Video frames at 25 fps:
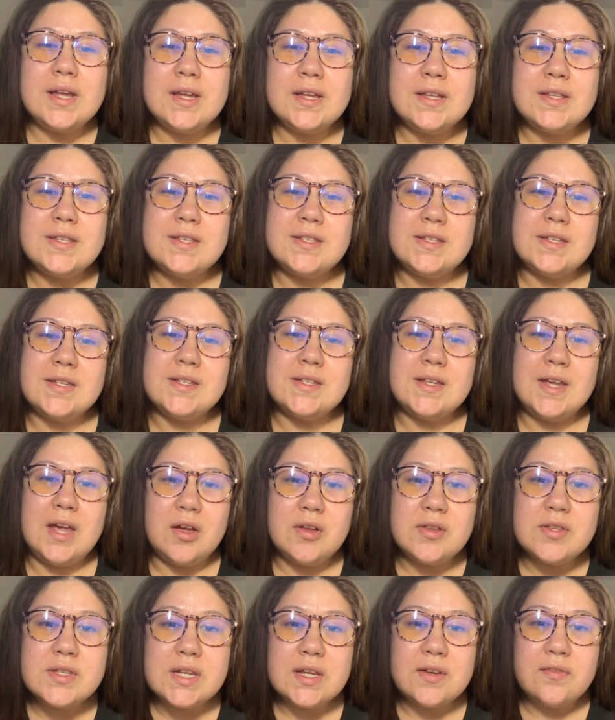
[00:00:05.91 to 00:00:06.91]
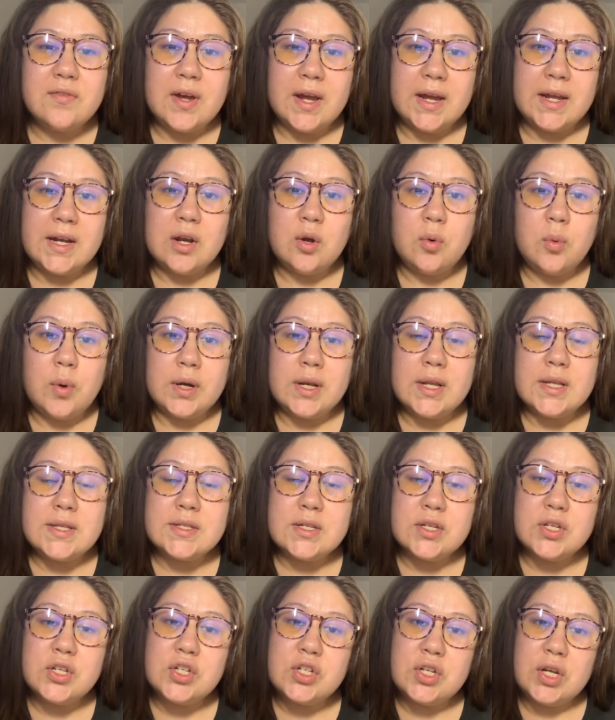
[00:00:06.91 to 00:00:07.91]
it's Discount Diva, and I wanted
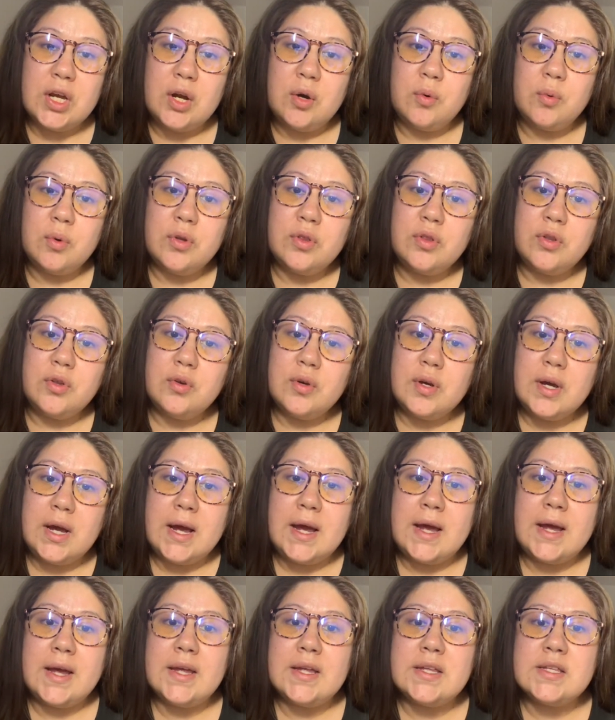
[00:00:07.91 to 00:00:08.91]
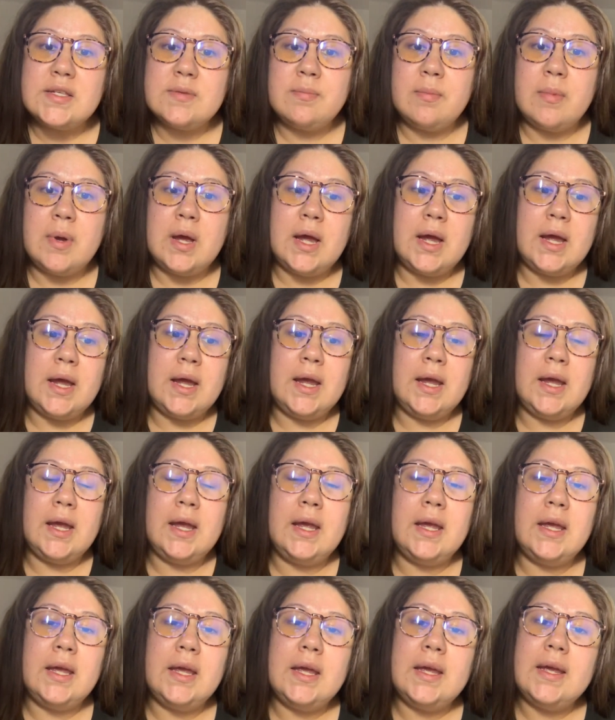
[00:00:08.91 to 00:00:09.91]
to share with you guys
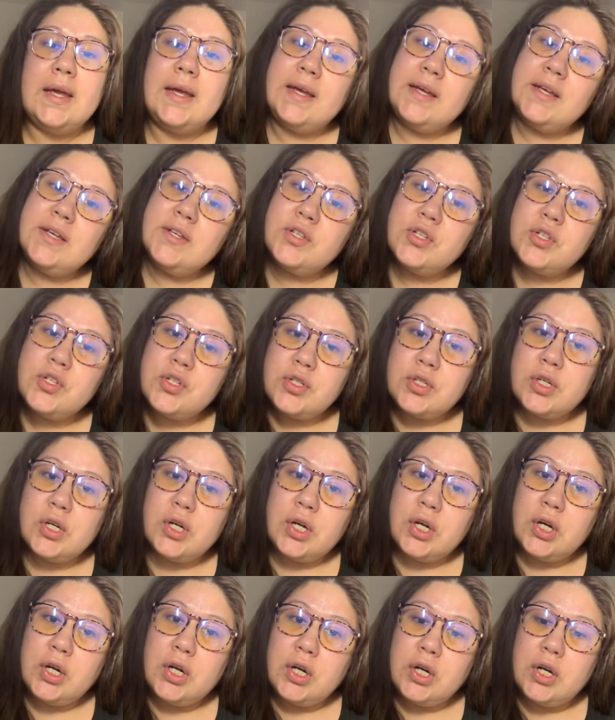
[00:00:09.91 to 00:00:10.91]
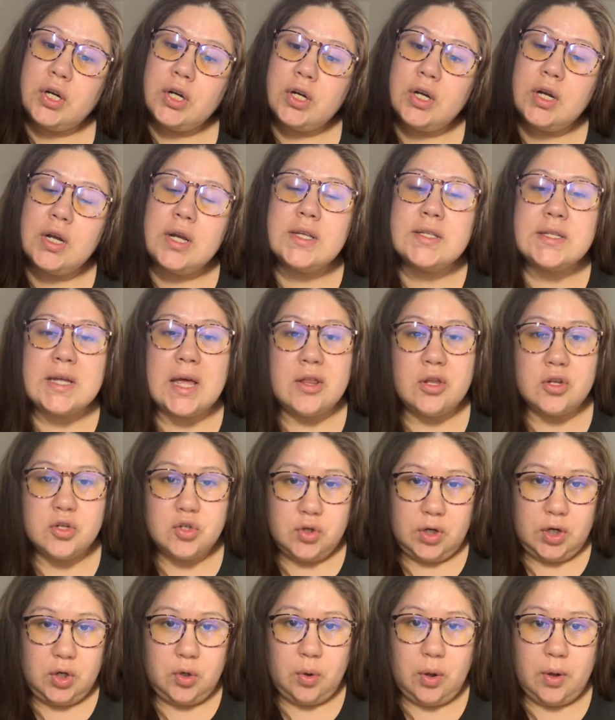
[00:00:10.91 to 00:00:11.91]
my Easter Dollar
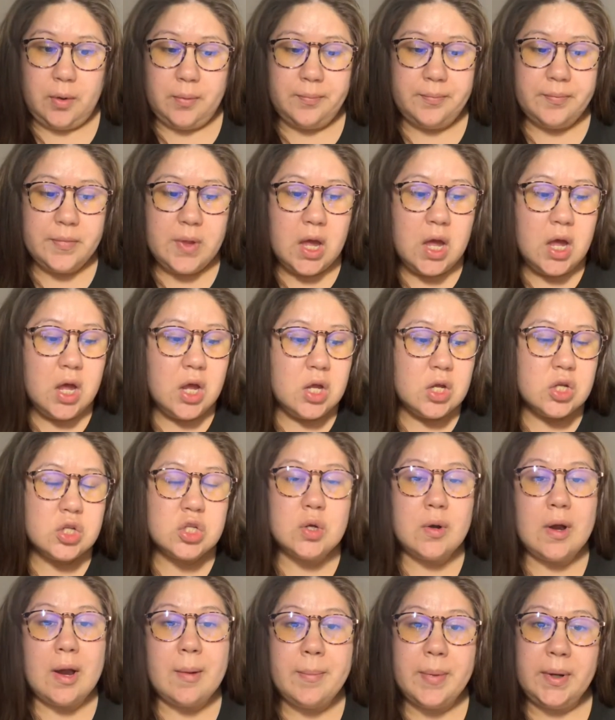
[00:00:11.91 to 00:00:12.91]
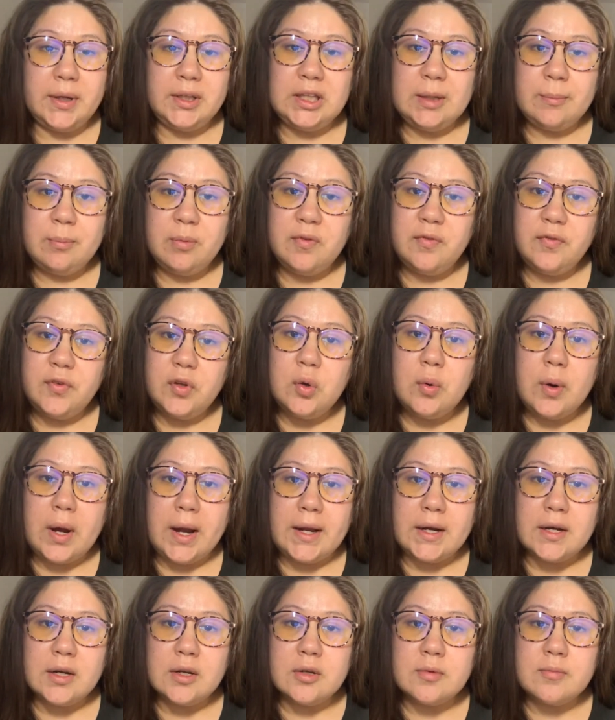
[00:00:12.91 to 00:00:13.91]
Tree haul. So I picked up a few
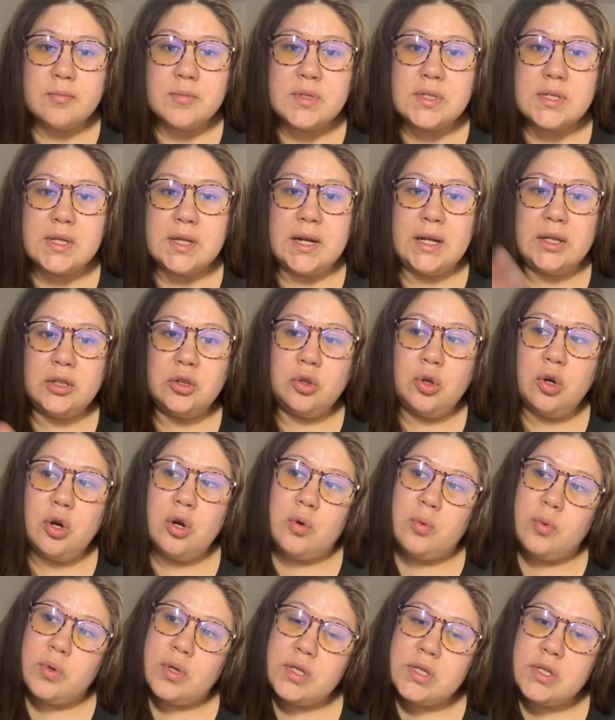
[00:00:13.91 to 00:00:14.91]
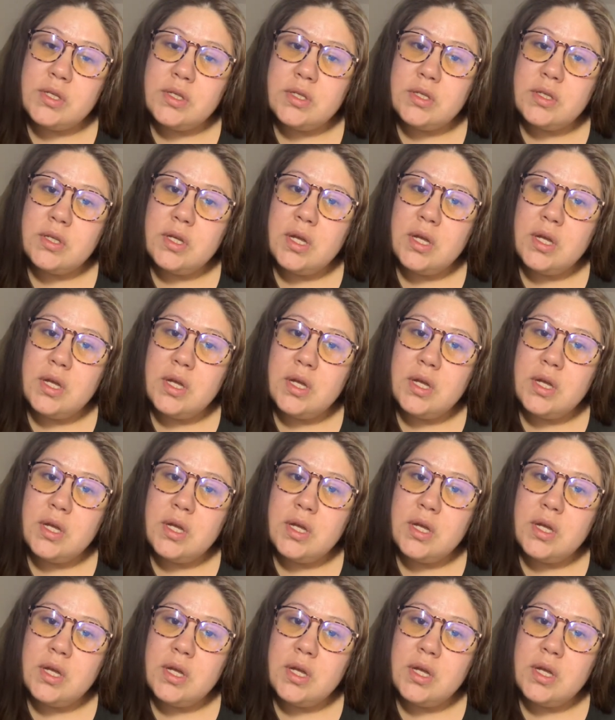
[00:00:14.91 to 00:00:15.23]
items that I thought was